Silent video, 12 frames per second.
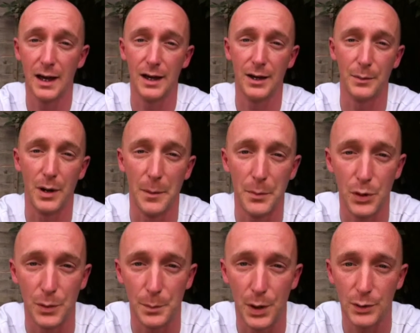I
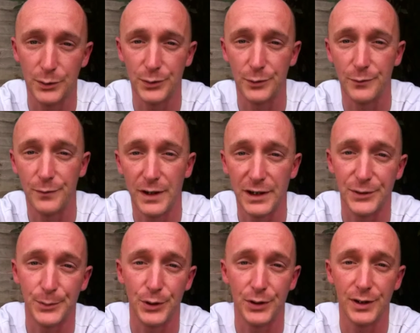put a post on
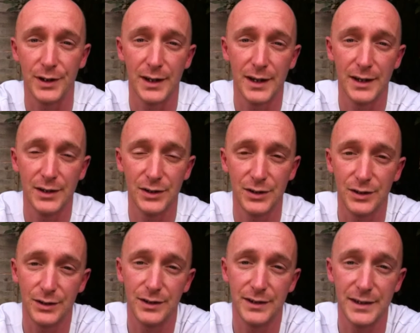Facebook
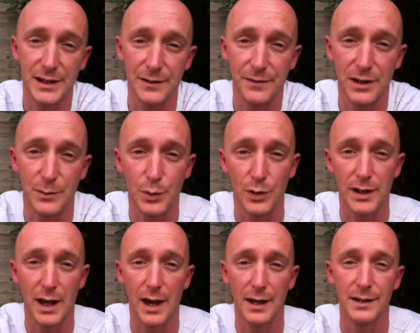to see if anybody
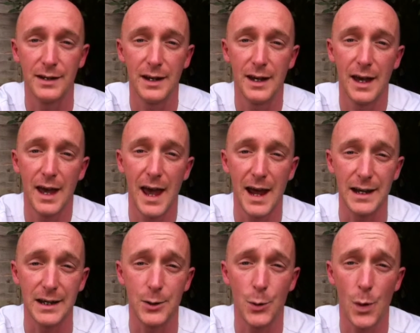had
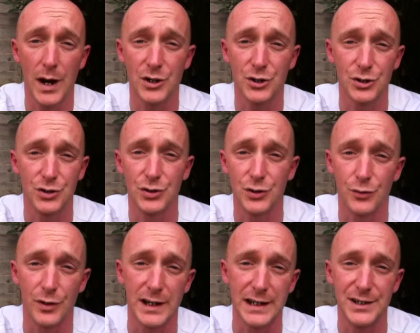any questions
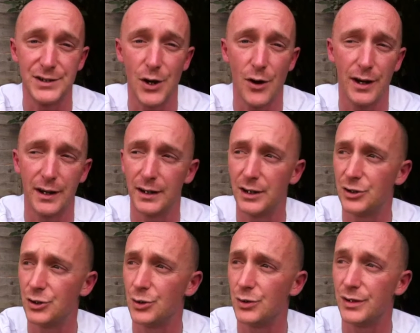or any dying
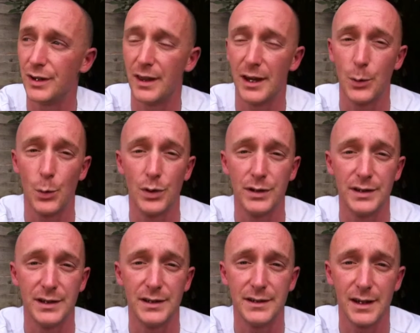issues that they
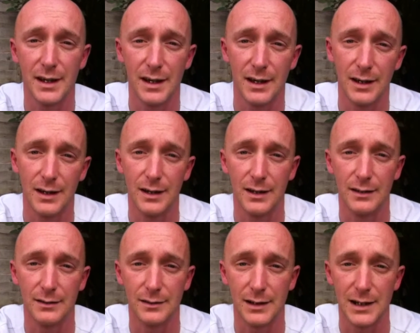wanted,
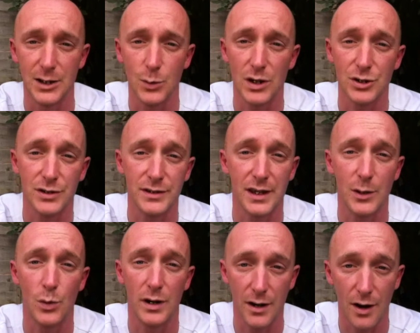any questions they
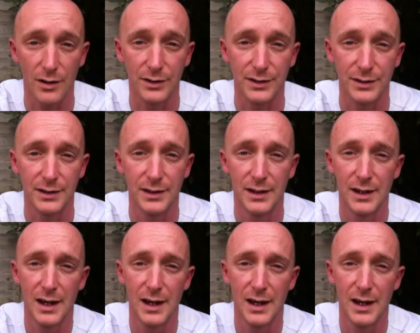wanted answered,